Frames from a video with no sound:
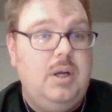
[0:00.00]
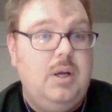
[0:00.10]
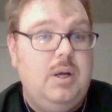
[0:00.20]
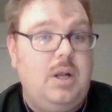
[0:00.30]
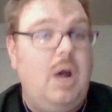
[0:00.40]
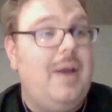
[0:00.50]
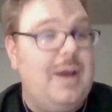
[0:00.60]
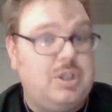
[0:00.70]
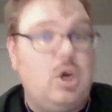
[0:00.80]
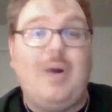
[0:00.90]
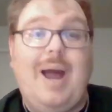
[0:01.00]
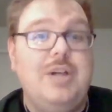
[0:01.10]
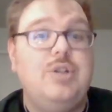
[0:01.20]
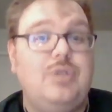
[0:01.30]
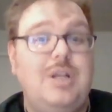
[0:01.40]
Now, yes,
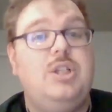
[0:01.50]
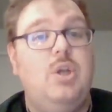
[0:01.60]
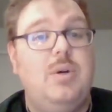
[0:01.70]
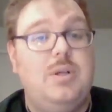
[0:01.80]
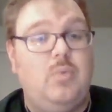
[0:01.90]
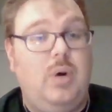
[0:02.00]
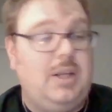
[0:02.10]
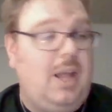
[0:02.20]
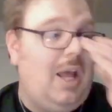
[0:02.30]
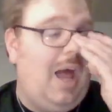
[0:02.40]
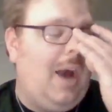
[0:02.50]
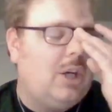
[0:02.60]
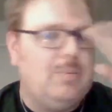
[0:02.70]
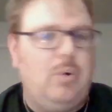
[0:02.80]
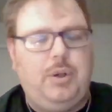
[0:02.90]
Gokaijo did do it where they
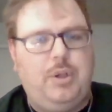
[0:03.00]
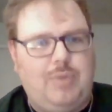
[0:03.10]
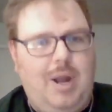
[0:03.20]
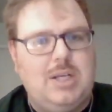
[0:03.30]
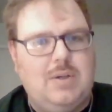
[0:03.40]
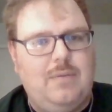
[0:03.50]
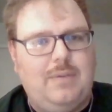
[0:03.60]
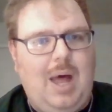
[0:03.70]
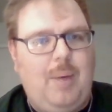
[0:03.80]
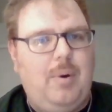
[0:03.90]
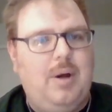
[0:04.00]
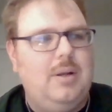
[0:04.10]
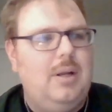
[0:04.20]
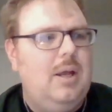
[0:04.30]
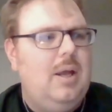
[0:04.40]
actually broke into the strategy room for that one.
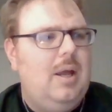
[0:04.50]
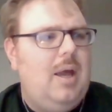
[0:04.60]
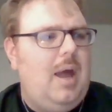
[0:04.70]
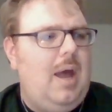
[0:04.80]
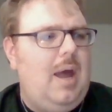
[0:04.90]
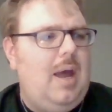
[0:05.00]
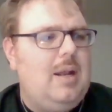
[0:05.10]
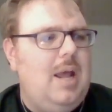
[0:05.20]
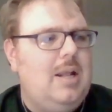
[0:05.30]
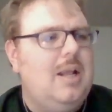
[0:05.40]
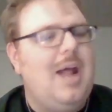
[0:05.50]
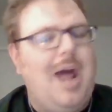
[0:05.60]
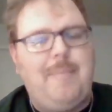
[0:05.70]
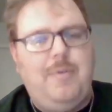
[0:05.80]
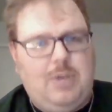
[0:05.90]
And it did
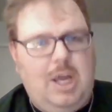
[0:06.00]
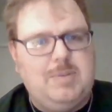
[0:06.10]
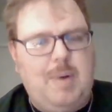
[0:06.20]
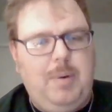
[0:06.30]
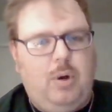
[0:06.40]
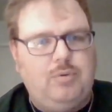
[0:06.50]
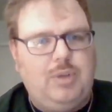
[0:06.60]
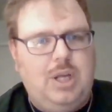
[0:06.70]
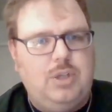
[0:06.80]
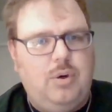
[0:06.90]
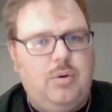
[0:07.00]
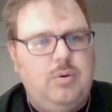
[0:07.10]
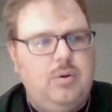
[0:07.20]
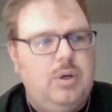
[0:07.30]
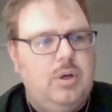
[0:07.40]
happen a few times, probably in Gosager.
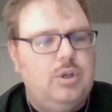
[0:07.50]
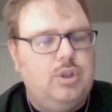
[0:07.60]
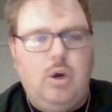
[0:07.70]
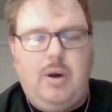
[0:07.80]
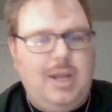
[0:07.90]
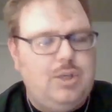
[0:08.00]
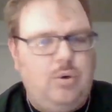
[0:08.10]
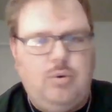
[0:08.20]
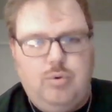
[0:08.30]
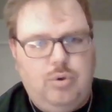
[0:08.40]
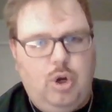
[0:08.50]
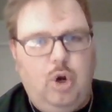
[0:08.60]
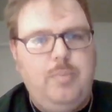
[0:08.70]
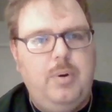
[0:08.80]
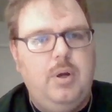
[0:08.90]
Shurikenger?
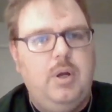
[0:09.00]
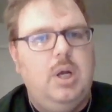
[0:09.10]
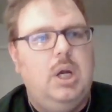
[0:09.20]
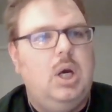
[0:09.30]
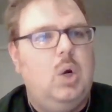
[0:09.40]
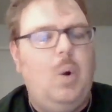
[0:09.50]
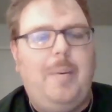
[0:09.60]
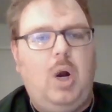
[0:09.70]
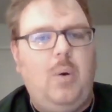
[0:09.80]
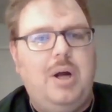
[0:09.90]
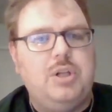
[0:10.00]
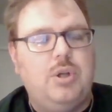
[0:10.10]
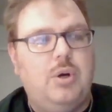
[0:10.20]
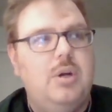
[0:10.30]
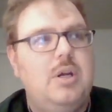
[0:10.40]
Nope. What about
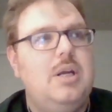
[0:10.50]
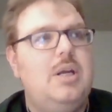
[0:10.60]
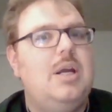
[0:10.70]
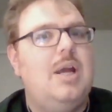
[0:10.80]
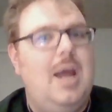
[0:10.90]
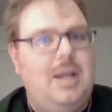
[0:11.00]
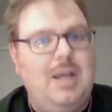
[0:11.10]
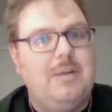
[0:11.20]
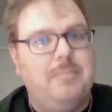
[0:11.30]
Go-Onger? It did.